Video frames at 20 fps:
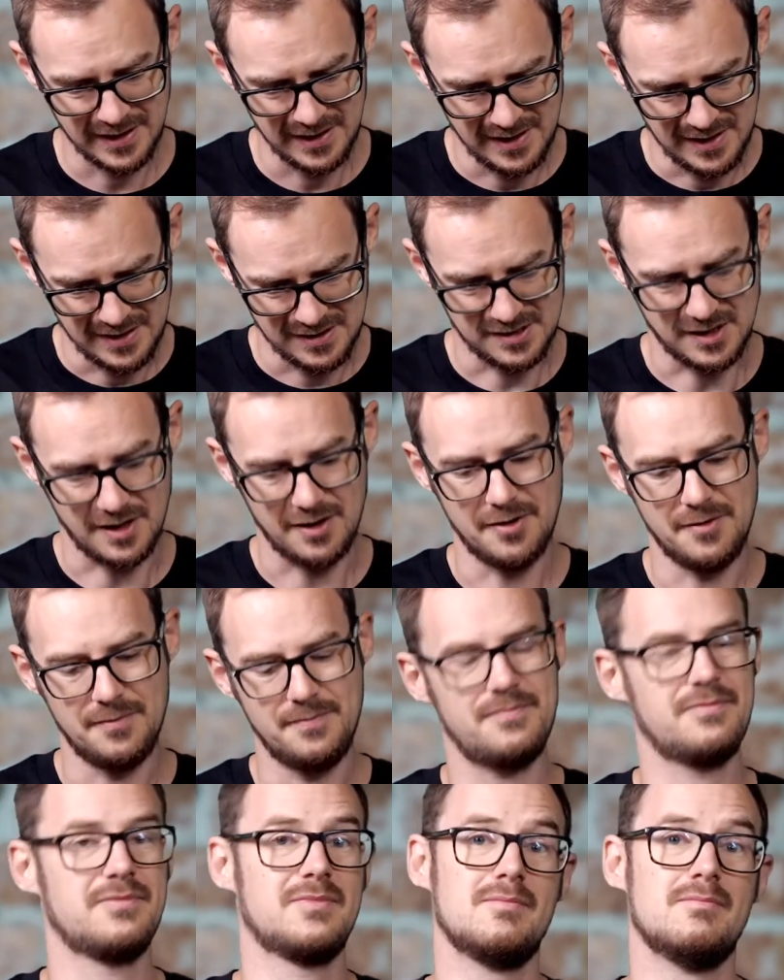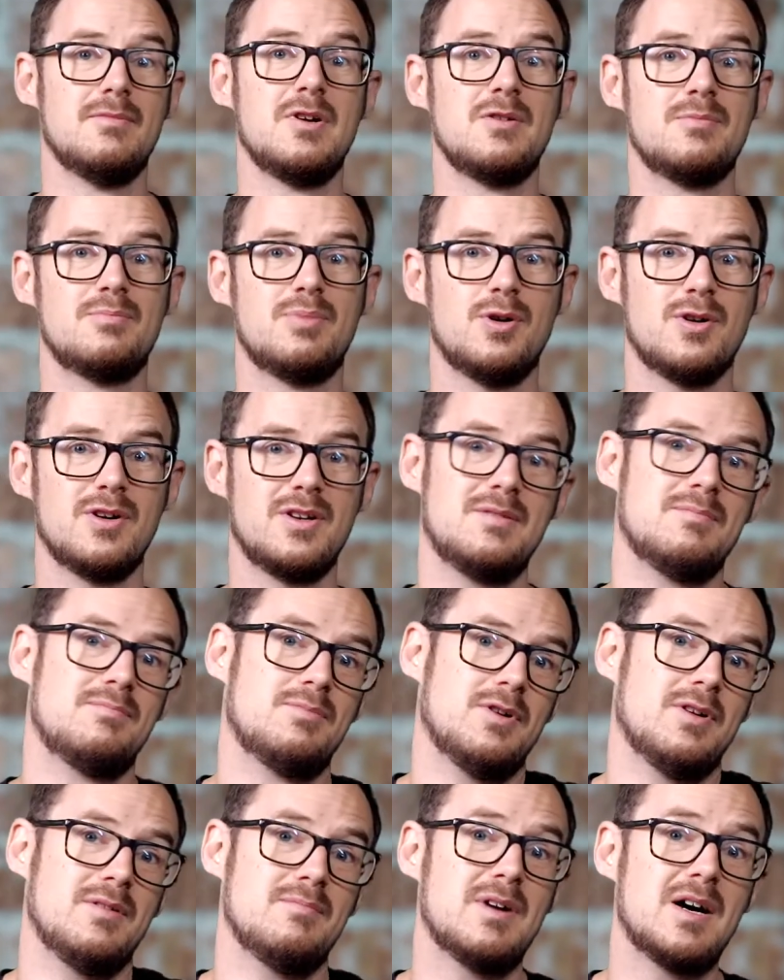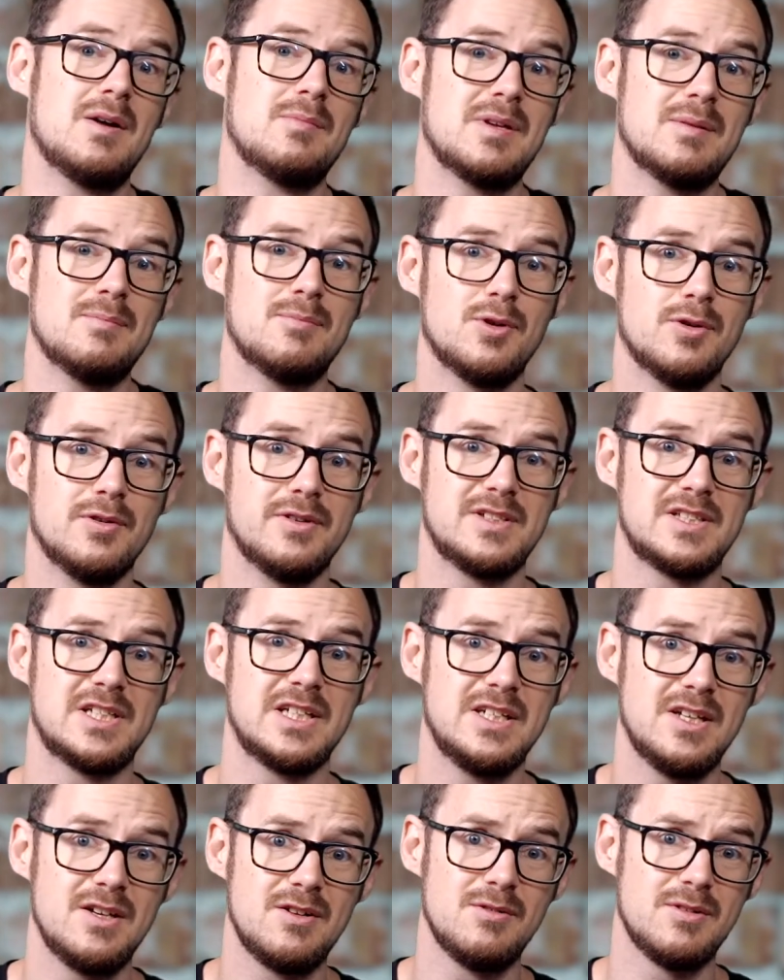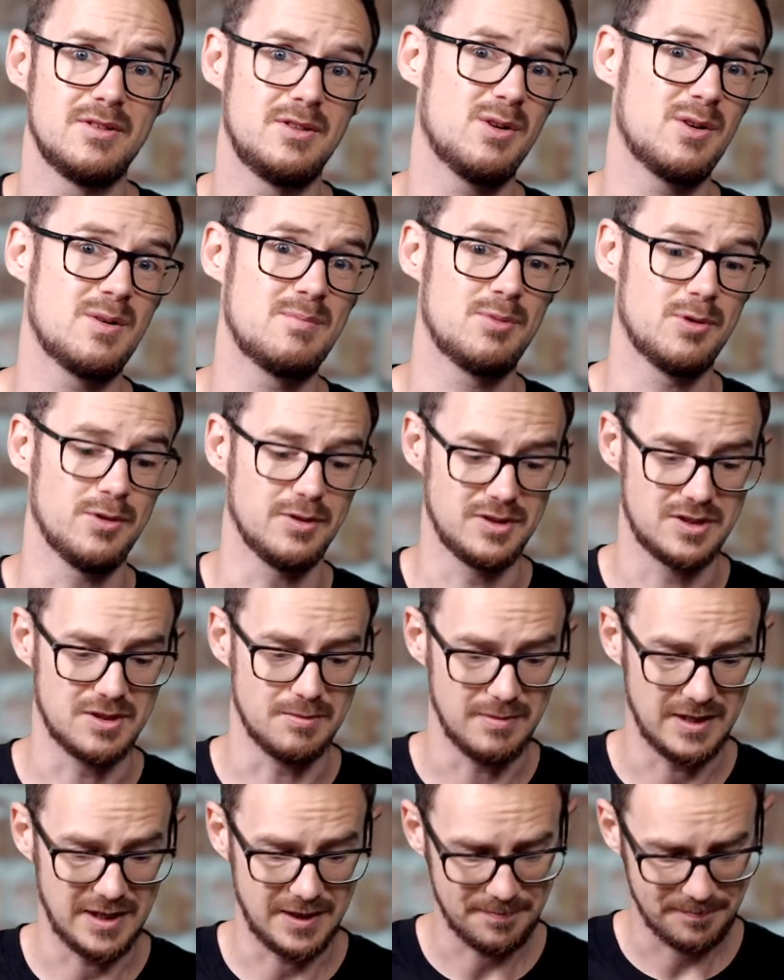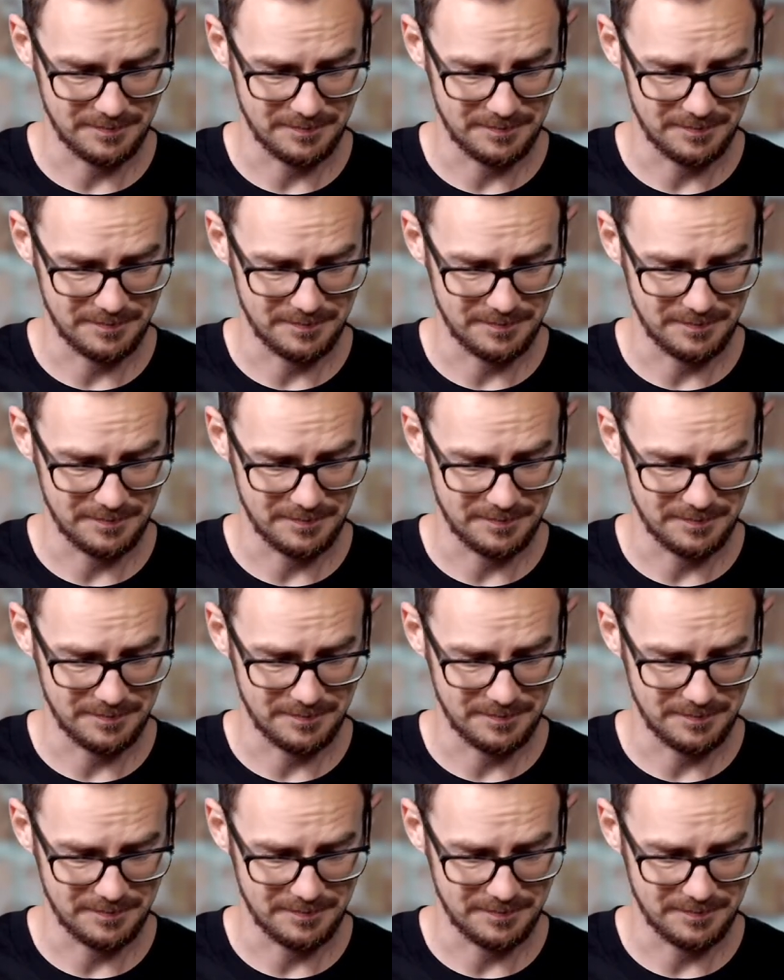So, moot point, but might be important to you, not important to me.